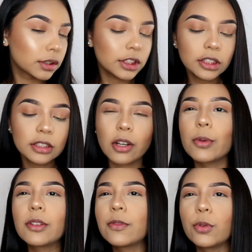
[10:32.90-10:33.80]
Let's just
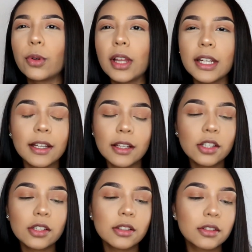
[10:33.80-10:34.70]
go with full, like
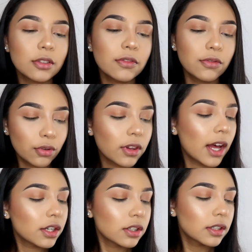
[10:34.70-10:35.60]
let's just do full
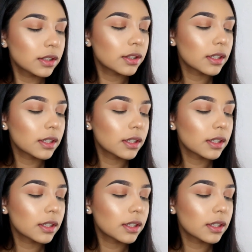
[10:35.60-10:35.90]
lashes.